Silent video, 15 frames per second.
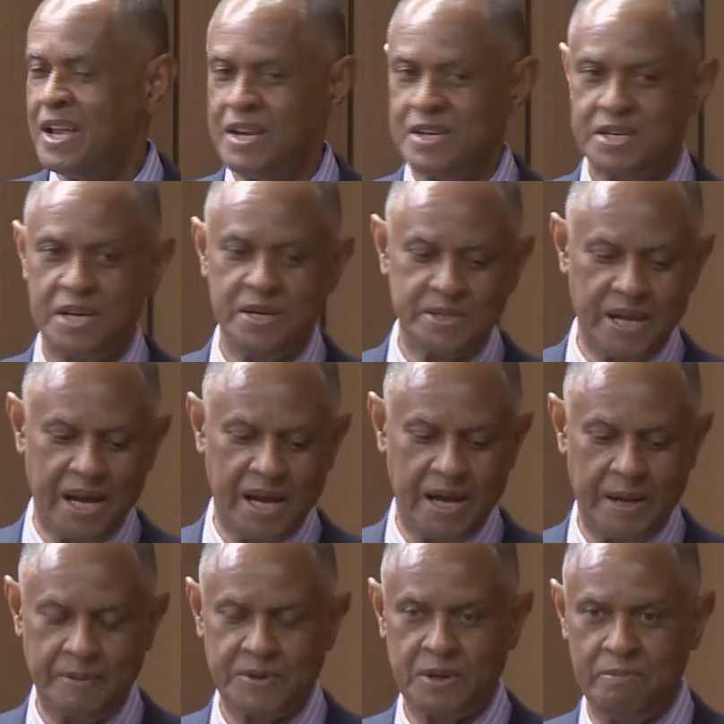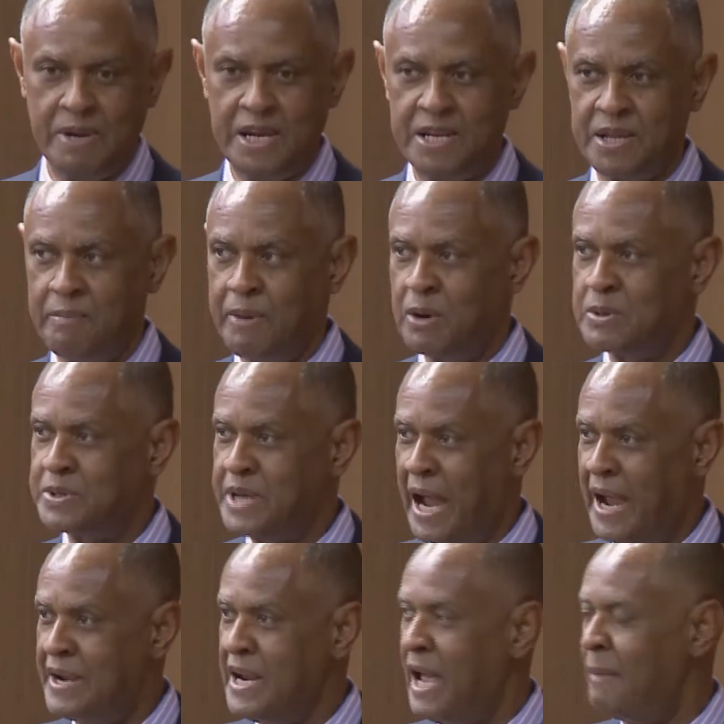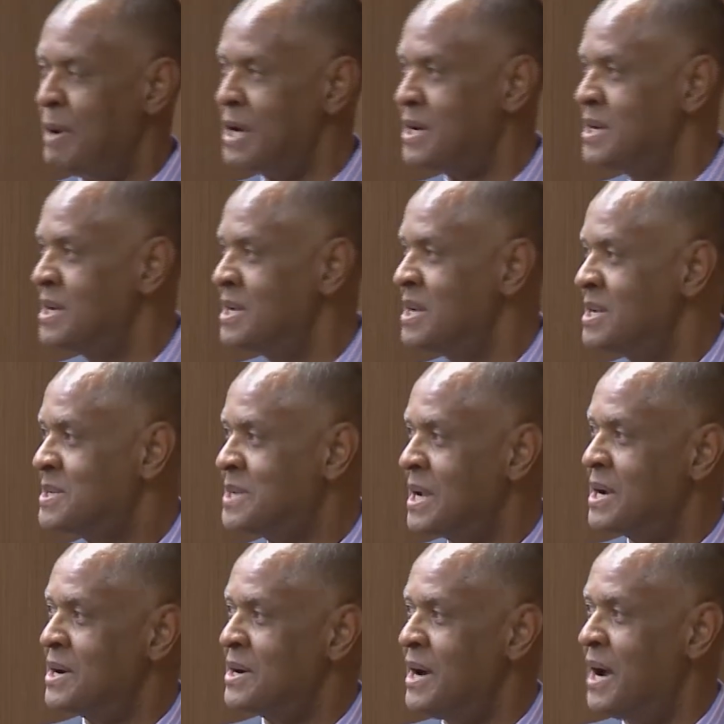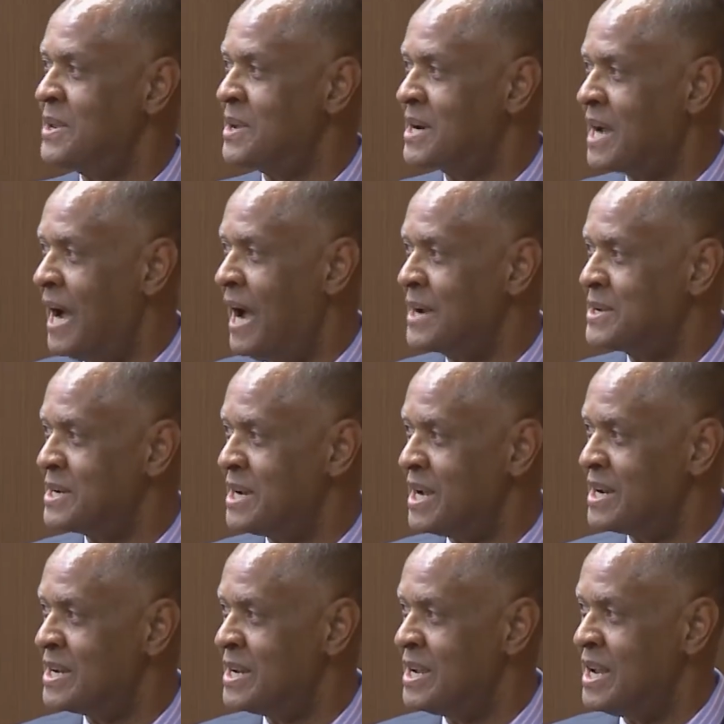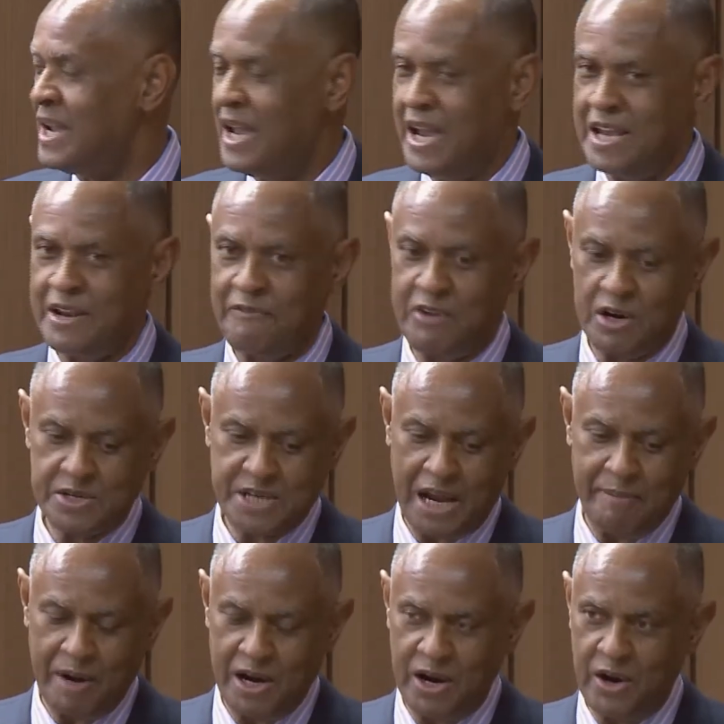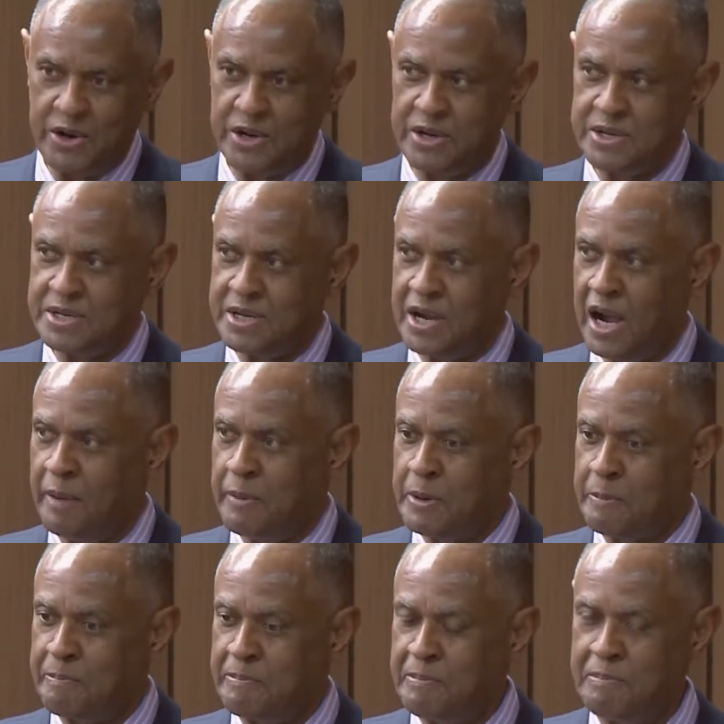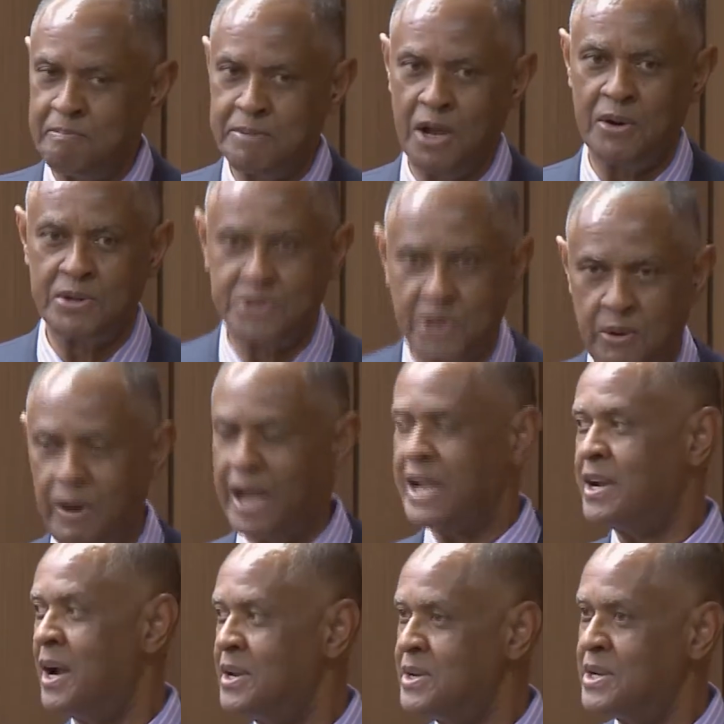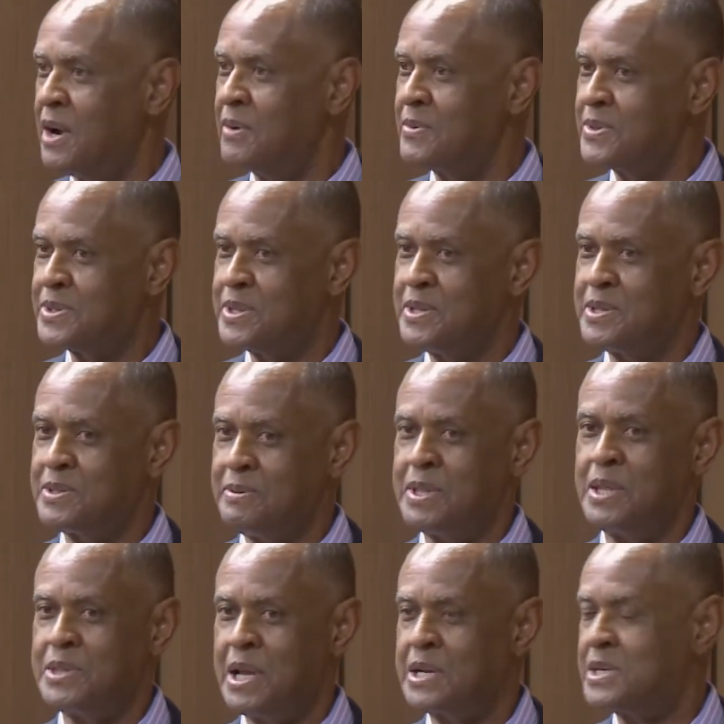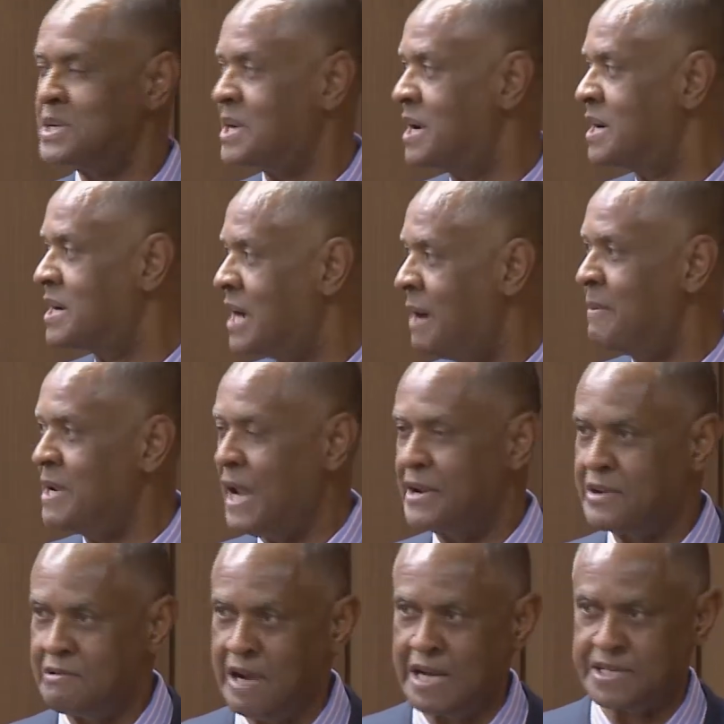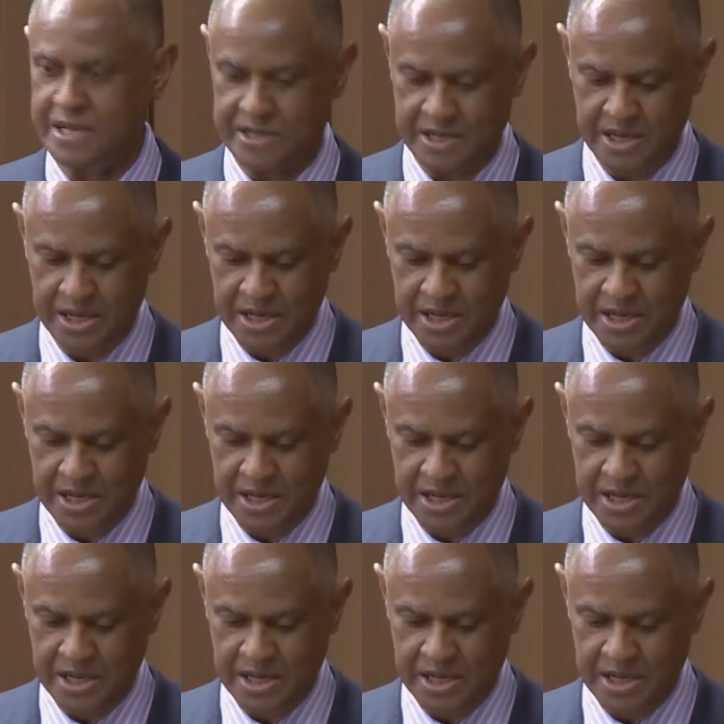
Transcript: She's, to me, the most dynamic singer on the continent, and the first time I heard her, she almost blows you away because you don't think she's going to come in that direction.